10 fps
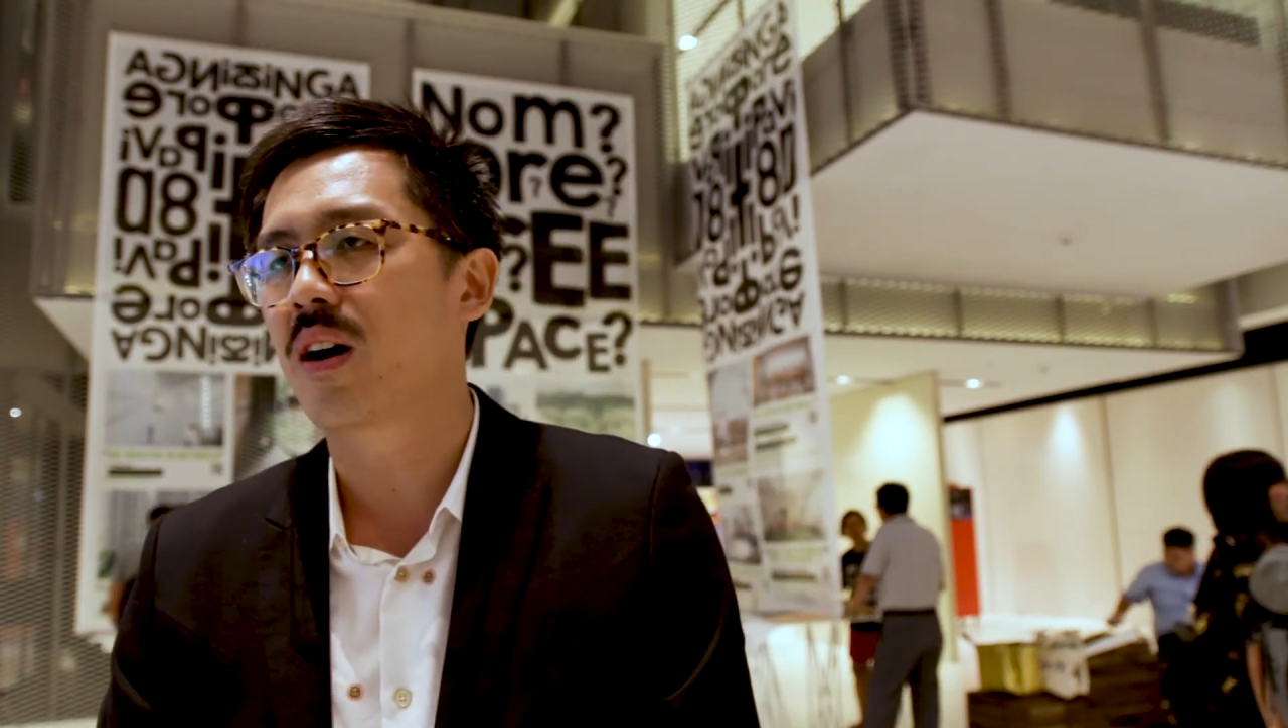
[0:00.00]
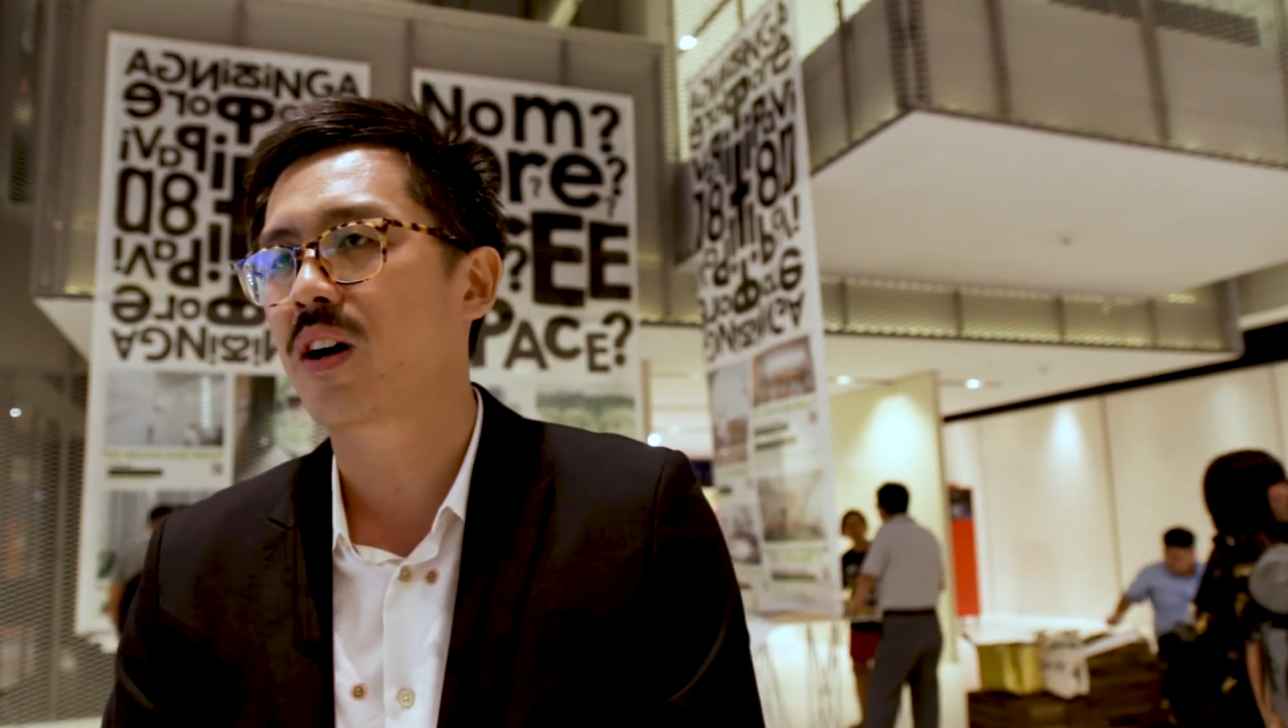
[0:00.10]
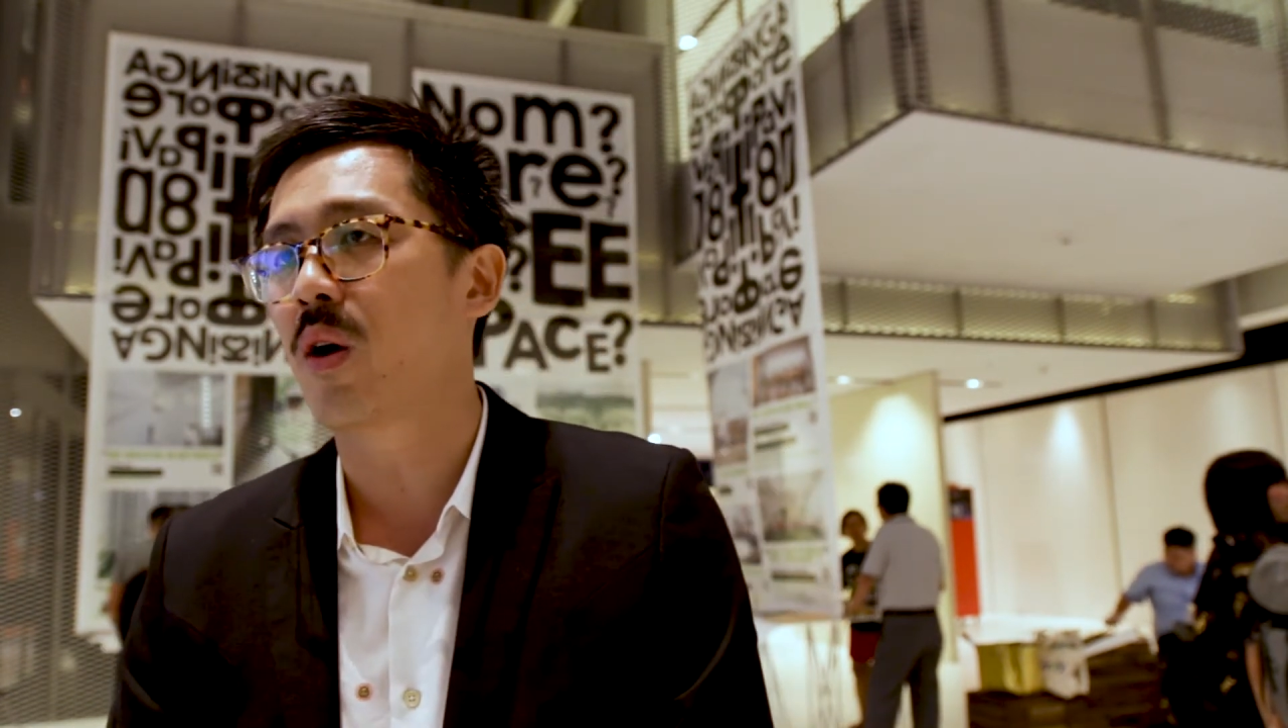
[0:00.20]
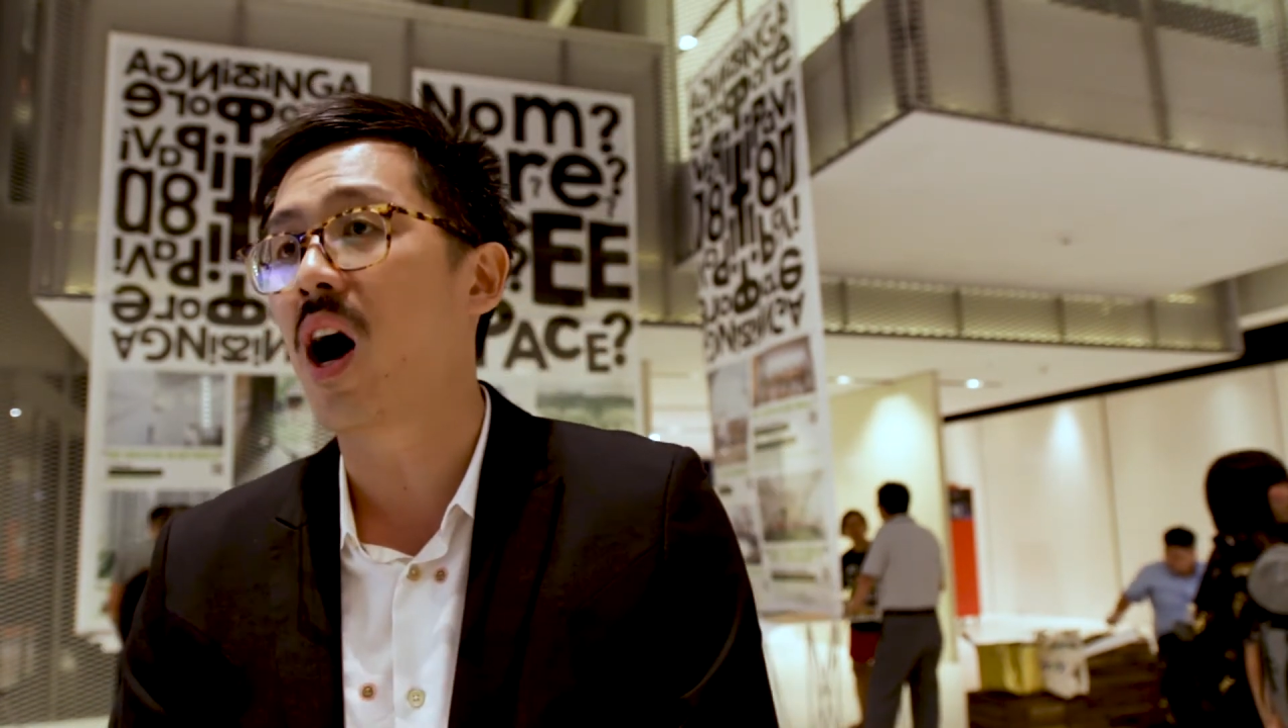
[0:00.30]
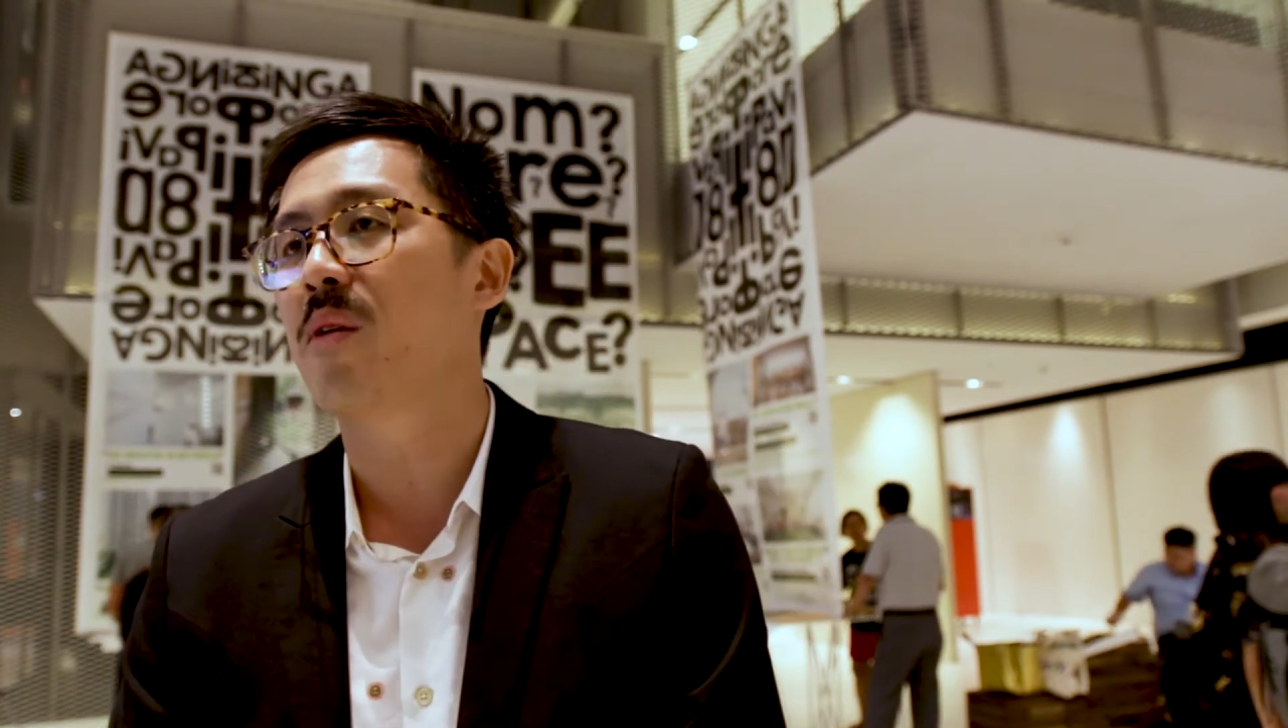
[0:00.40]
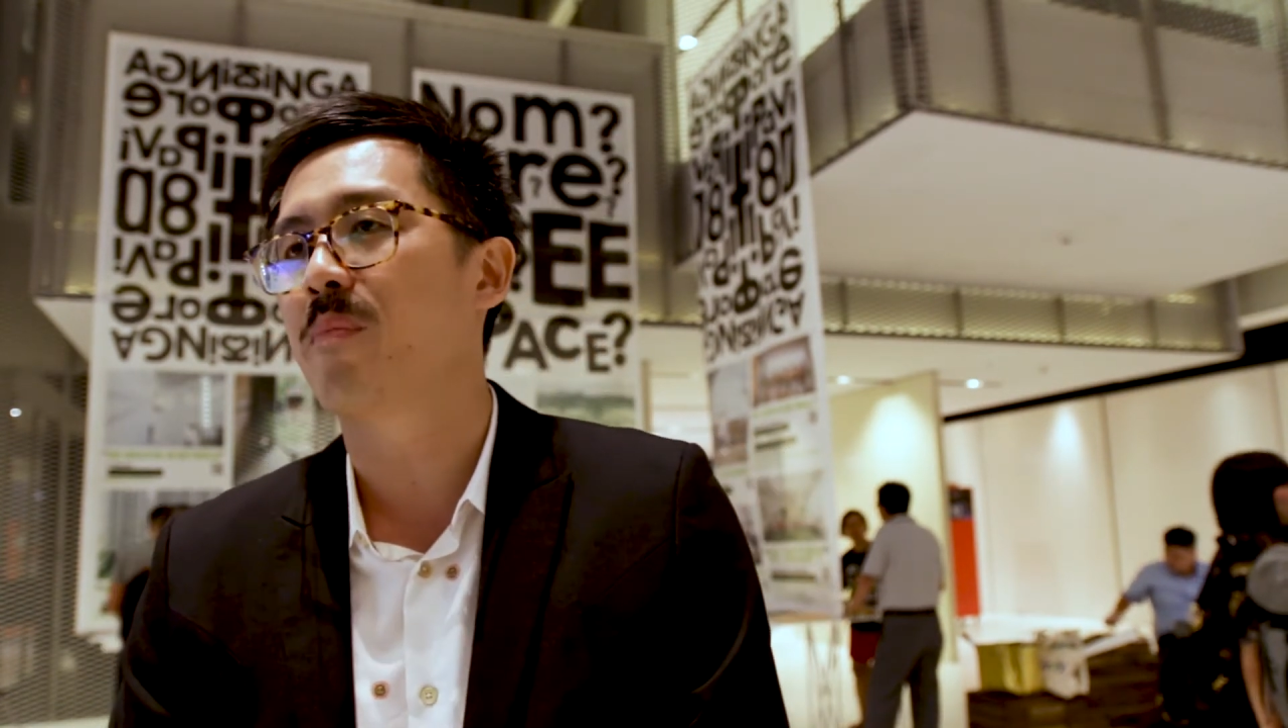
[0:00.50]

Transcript: kind of art